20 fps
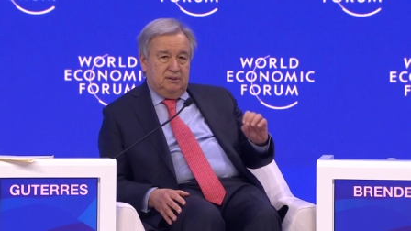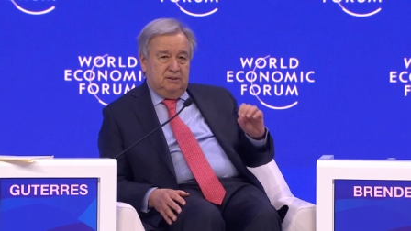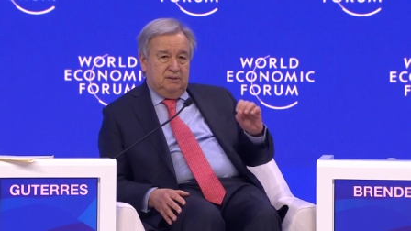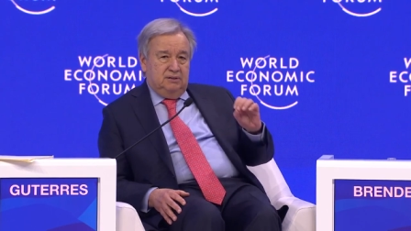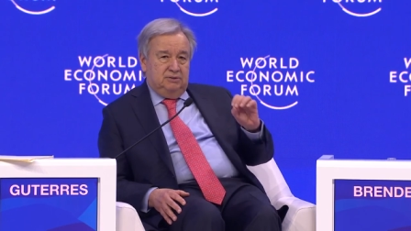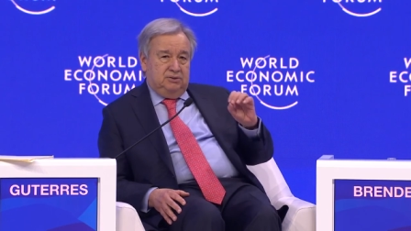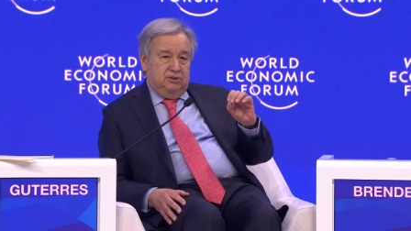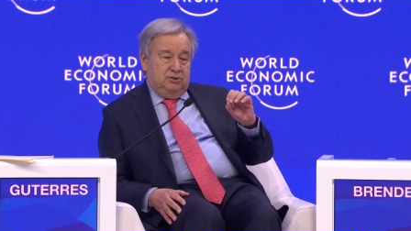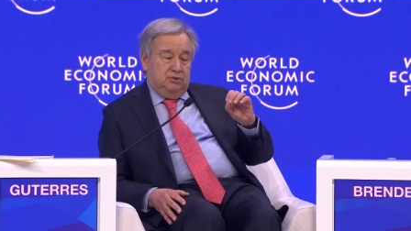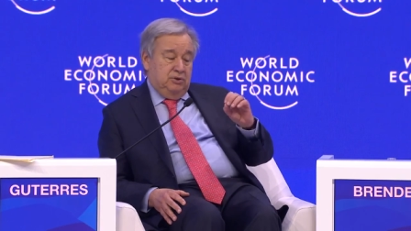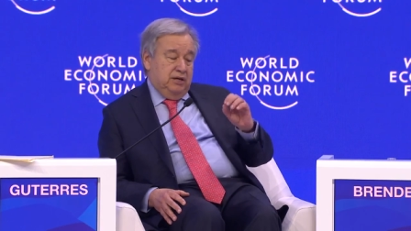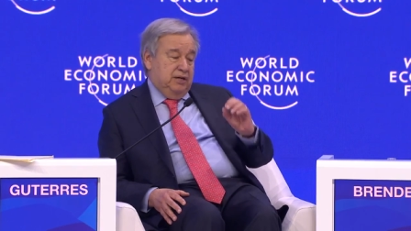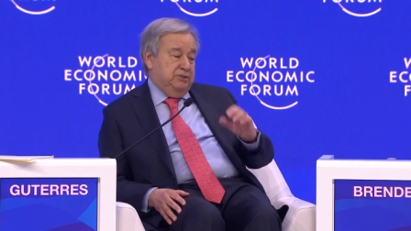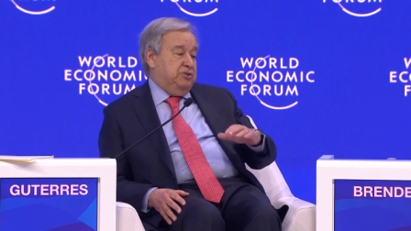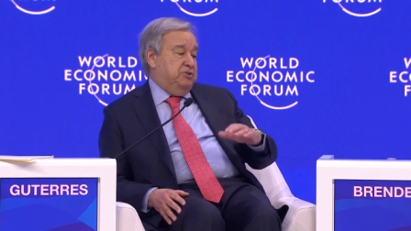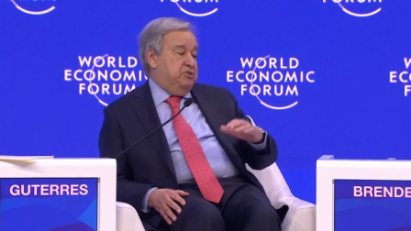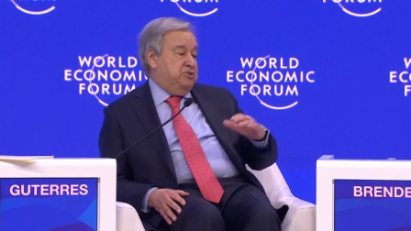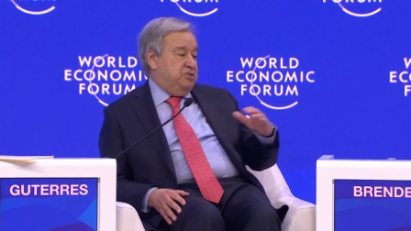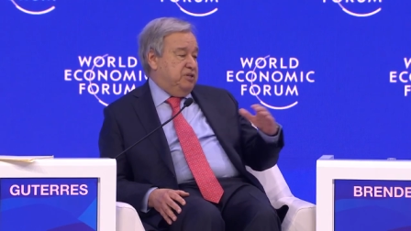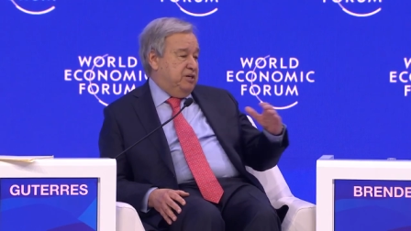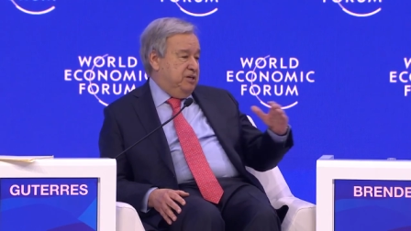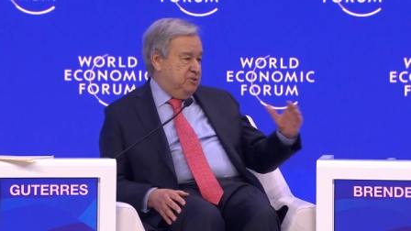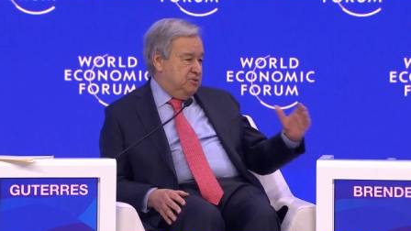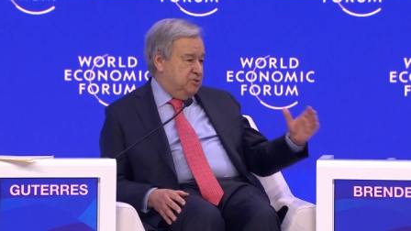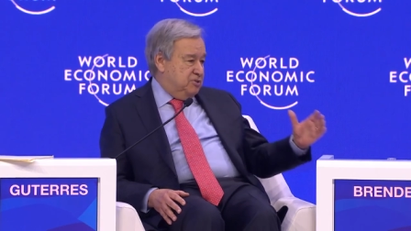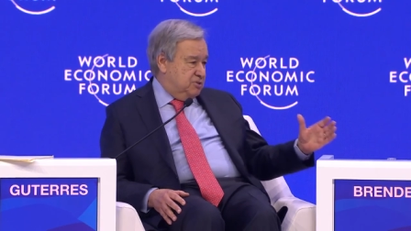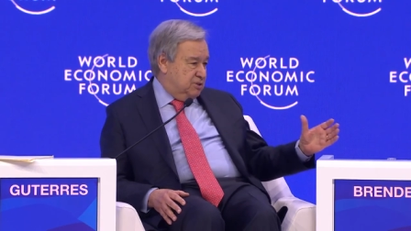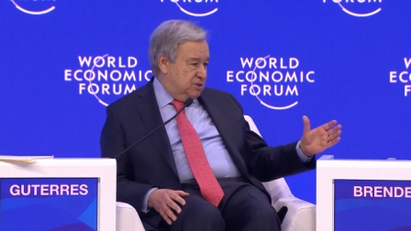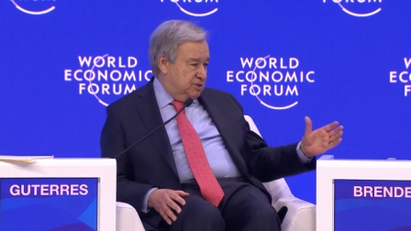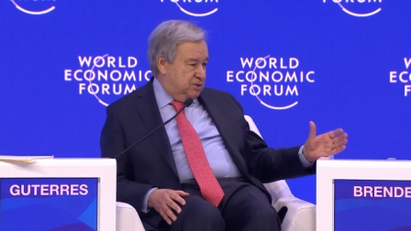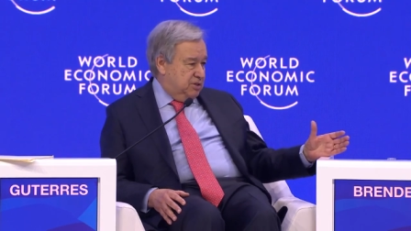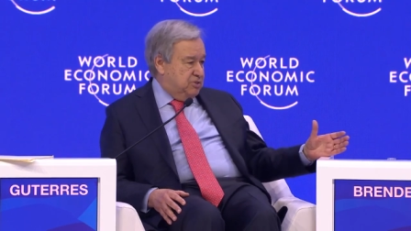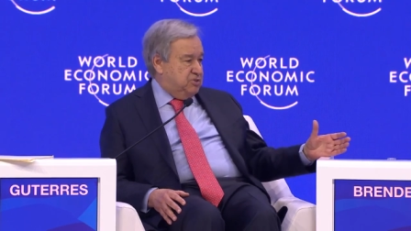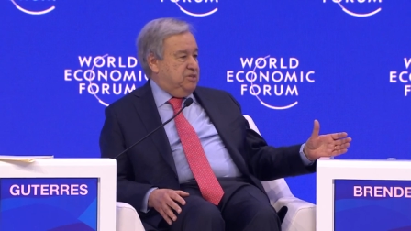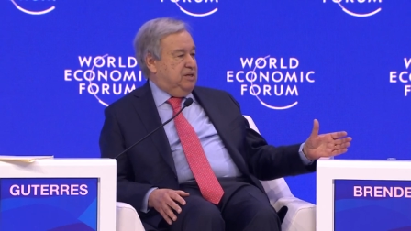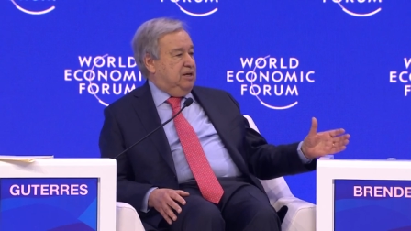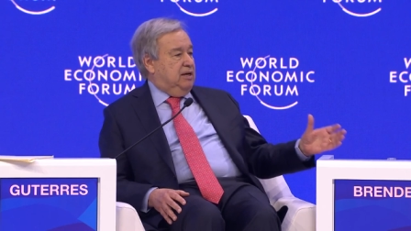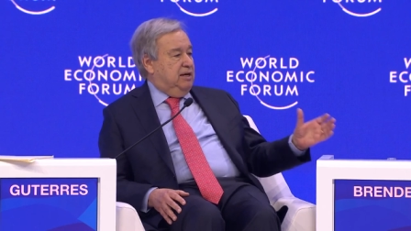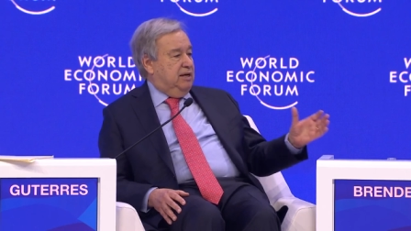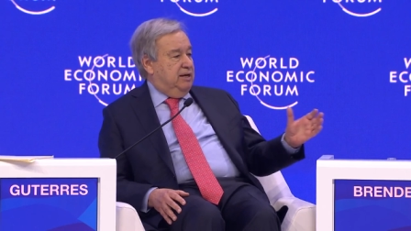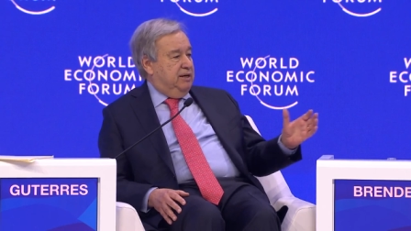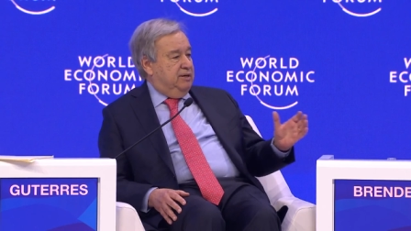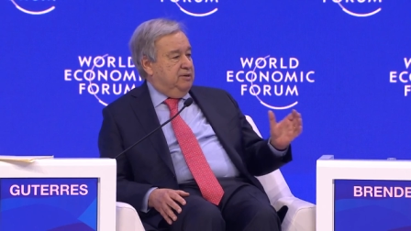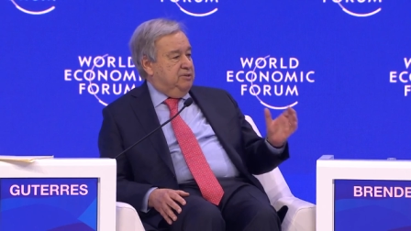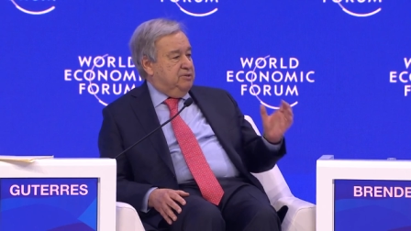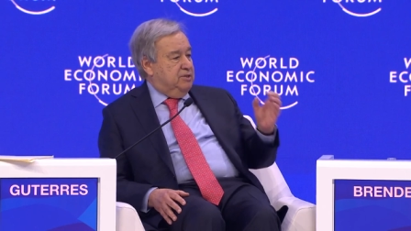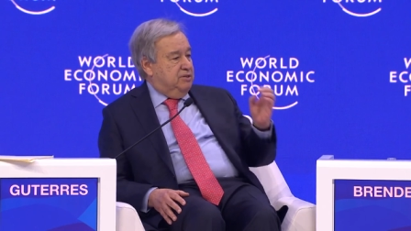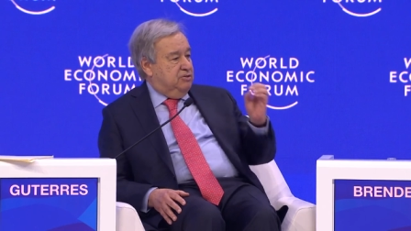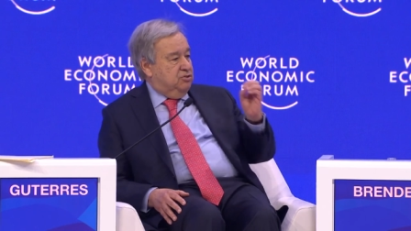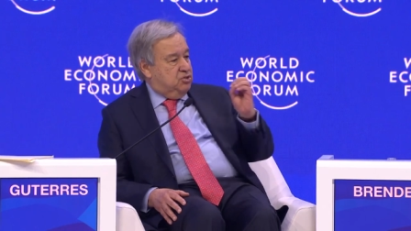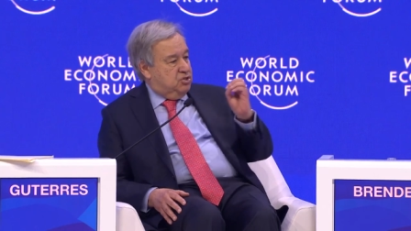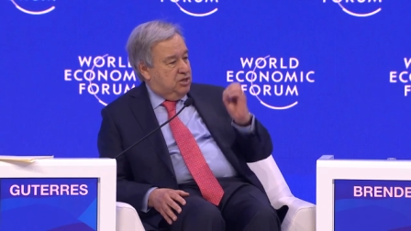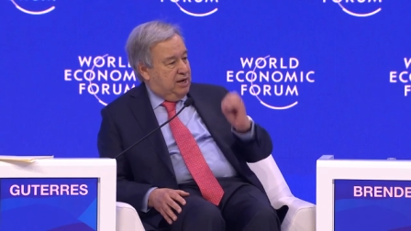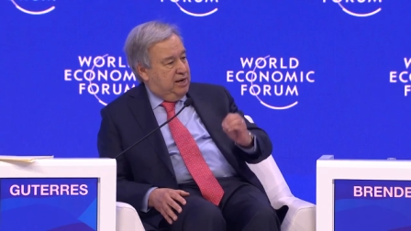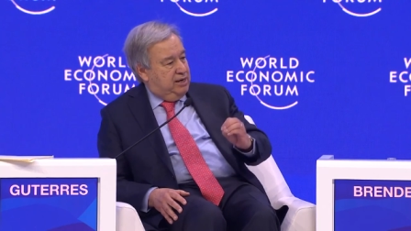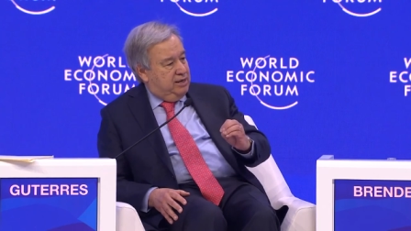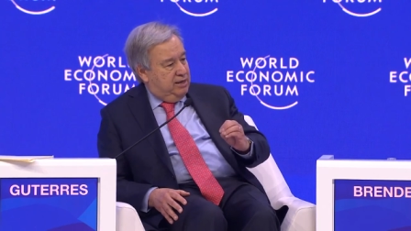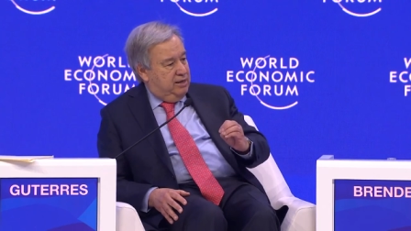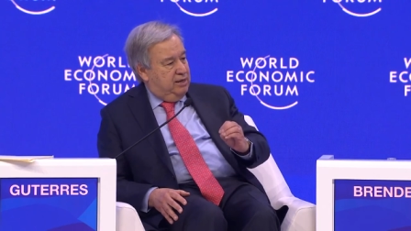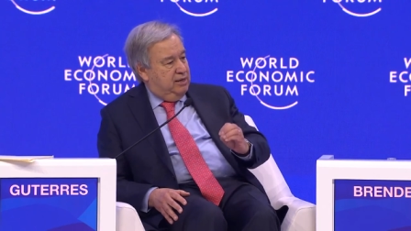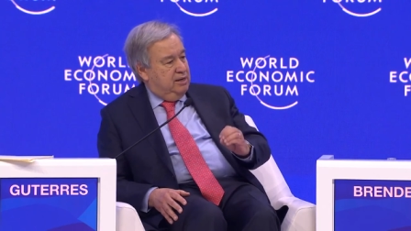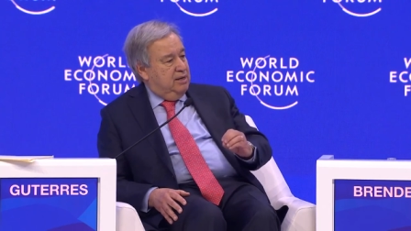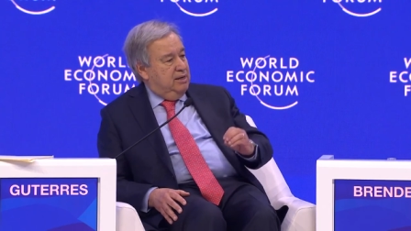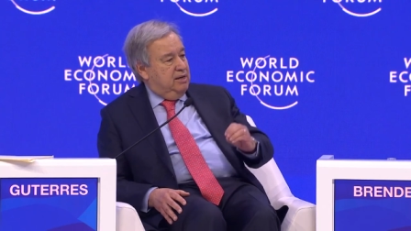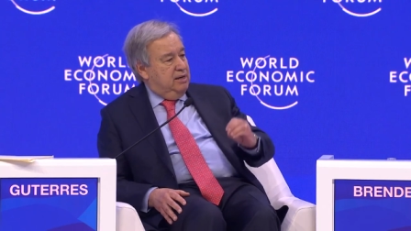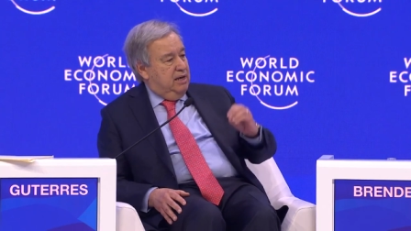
the United States and its allies and China